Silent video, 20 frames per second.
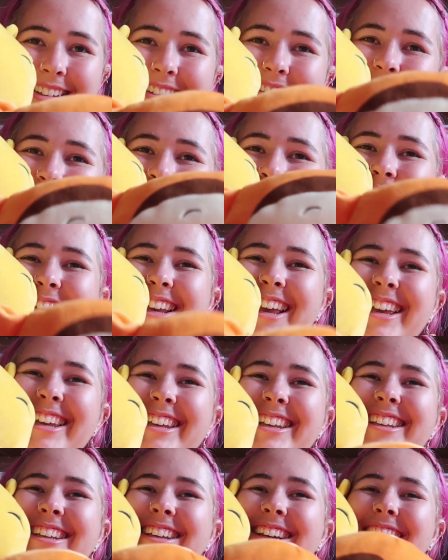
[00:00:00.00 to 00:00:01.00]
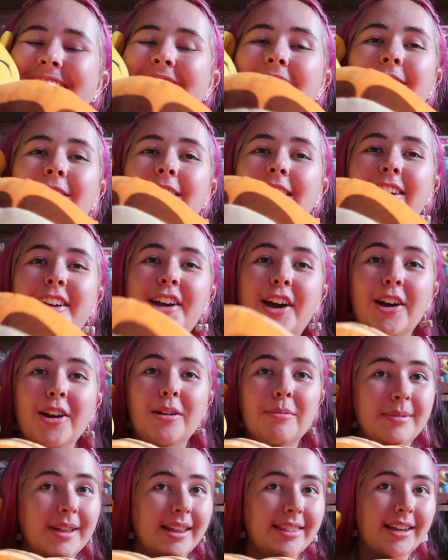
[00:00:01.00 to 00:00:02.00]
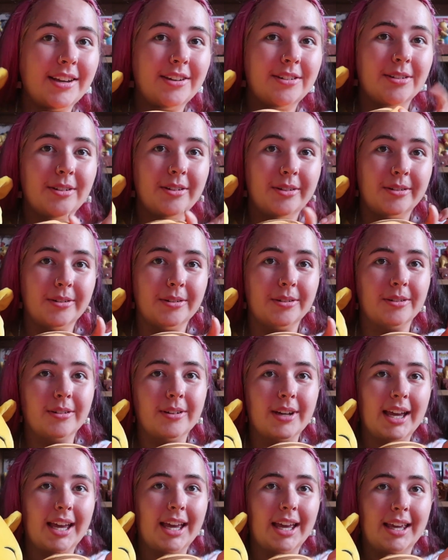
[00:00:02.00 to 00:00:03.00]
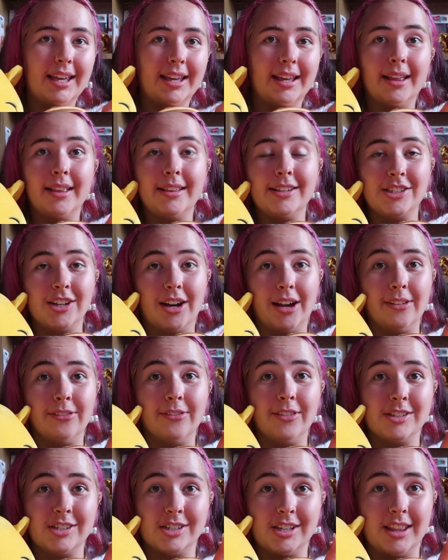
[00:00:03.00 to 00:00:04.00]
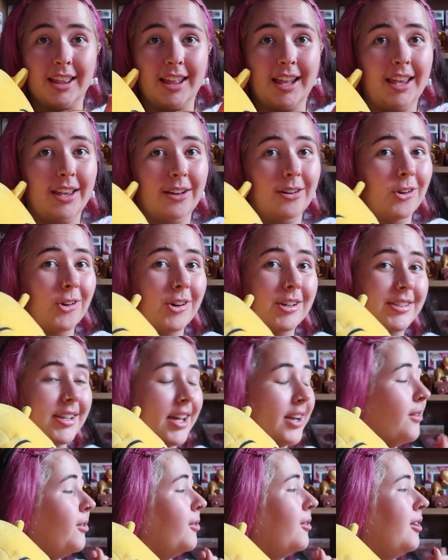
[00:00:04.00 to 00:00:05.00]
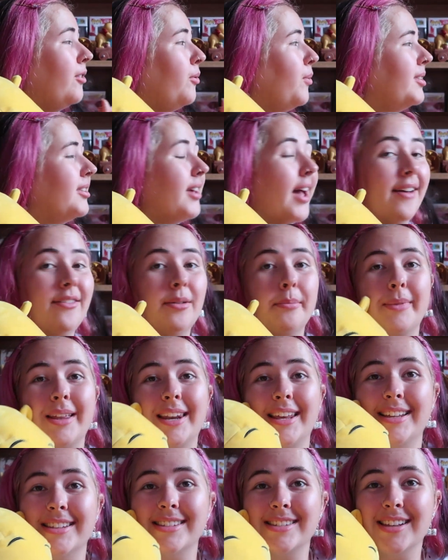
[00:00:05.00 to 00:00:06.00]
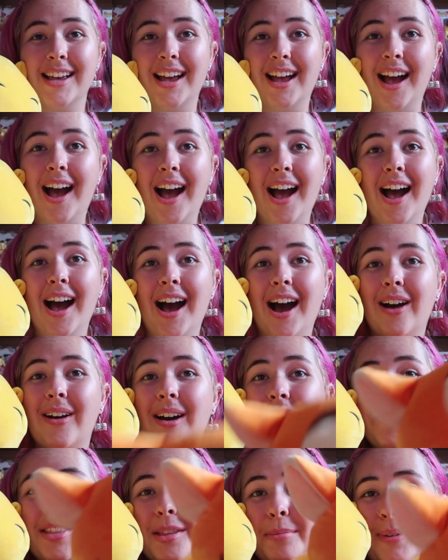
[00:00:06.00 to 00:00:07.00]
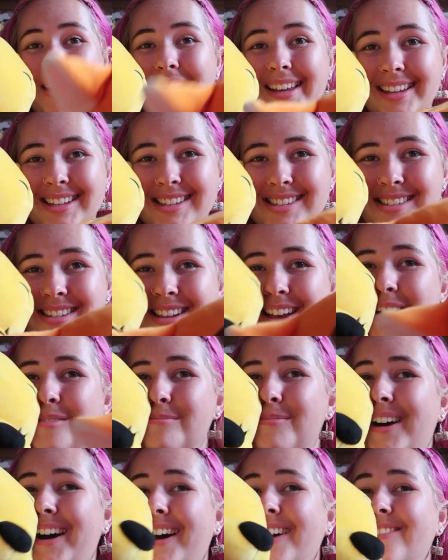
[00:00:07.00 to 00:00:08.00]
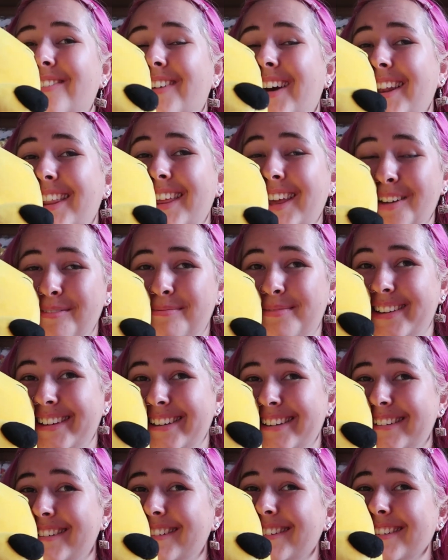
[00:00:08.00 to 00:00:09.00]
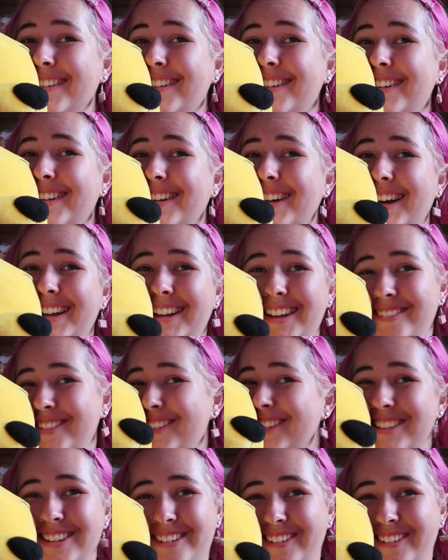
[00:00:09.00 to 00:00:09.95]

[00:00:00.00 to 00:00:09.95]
So yay! I really hope that they do a giant version of the Eeyore, because then all the ones I have in minis, I'll have in the bigs. But I finally have Pooh, and I'm just so